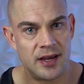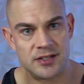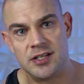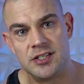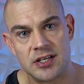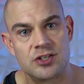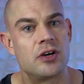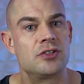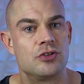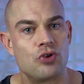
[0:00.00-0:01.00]
as these
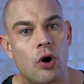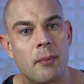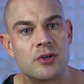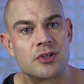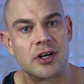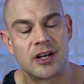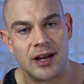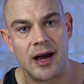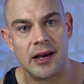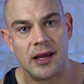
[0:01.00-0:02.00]
exogenous hormones are
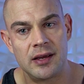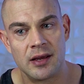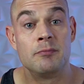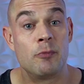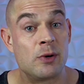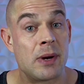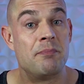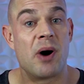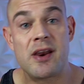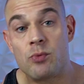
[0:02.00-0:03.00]
declining, when my
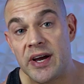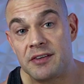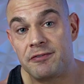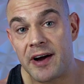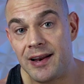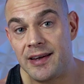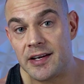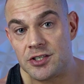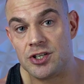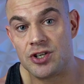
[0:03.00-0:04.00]
body weight finally
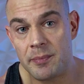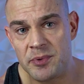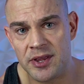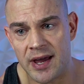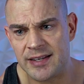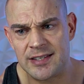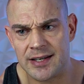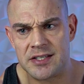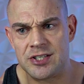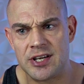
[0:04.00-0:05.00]
catches up to that,
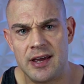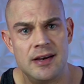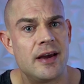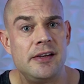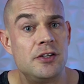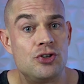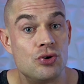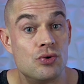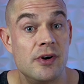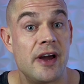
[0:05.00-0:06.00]
let's say
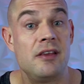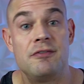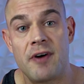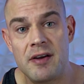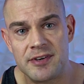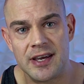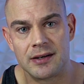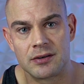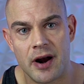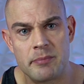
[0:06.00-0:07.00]
92, 95
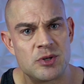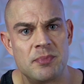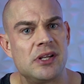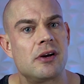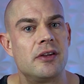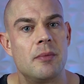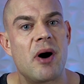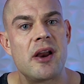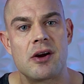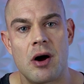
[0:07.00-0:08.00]
kilograms, depending on the
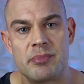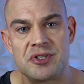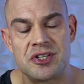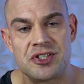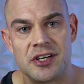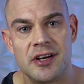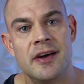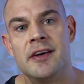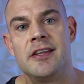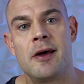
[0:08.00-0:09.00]
body composition
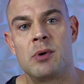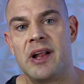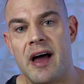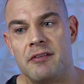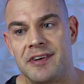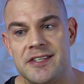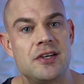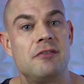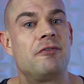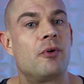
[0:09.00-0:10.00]
that will have, let's
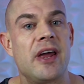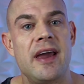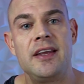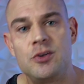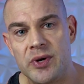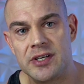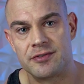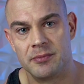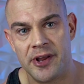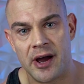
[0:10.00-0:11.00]
say 4 to 8 weeks
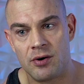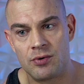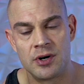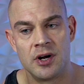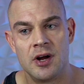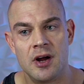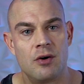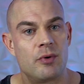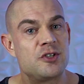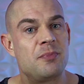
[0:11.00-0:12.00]
from now,
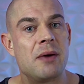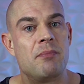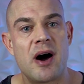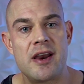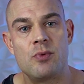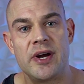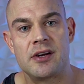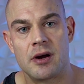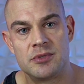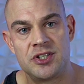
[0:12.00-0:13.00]
once my body
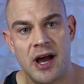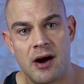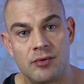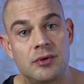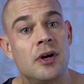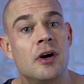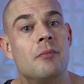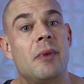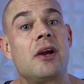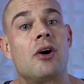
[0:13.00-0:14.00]
weight comes down,
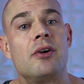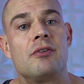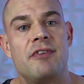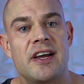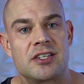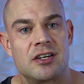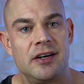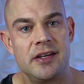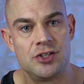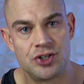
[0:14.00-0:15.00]
my
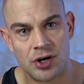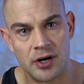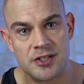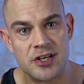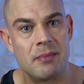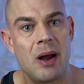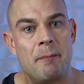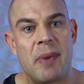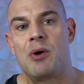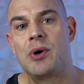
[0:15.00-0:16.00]
cardiovascular endurance and my
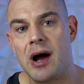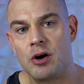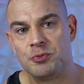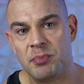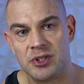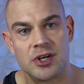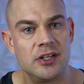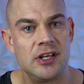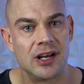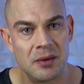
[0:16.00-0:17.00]
power output
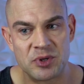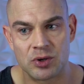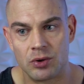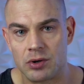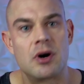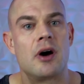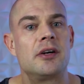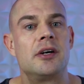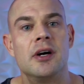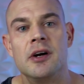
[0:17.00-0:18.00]
on the elliptical or
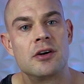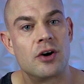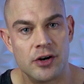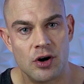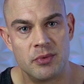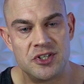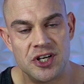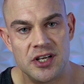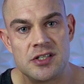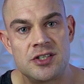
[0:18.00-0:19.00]
other cardio
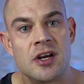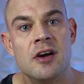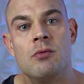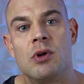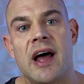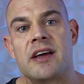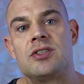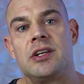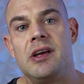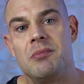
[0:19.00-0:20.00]
machines will
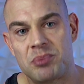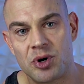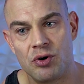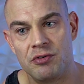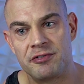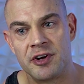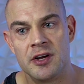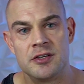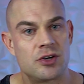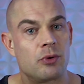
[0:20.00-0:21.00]
actually improve.
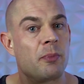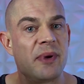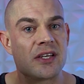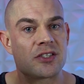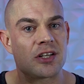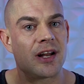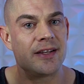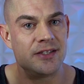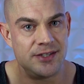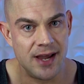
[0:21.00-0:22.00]
So there will be a
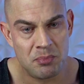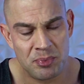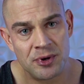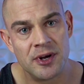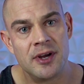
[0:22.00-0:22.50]
slight dip